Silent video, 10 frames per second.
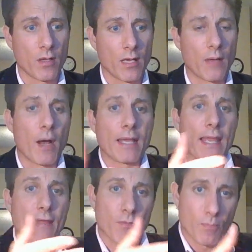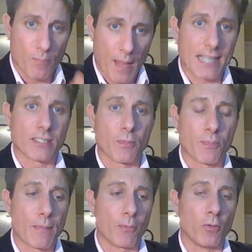and why he gave it back to the
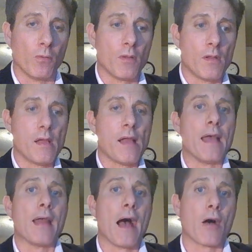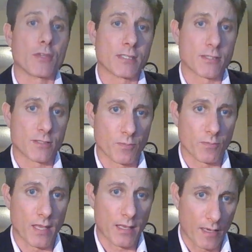people, and how the
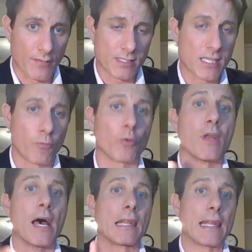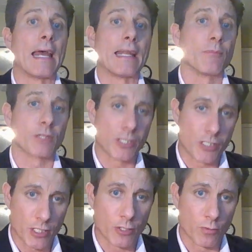system in and of itself will not let him
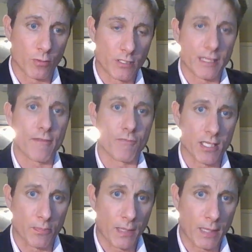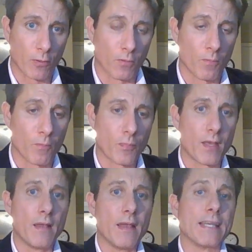continue to give it to the people.
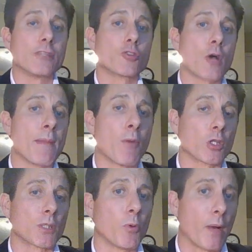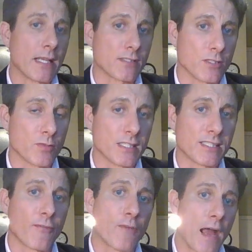He's tried multiple ways to do this.
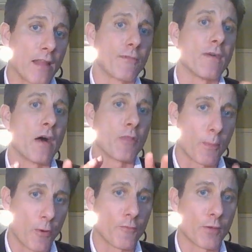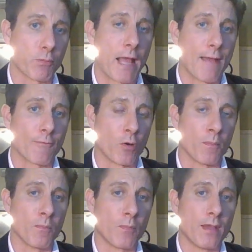He finally found the perfect platform.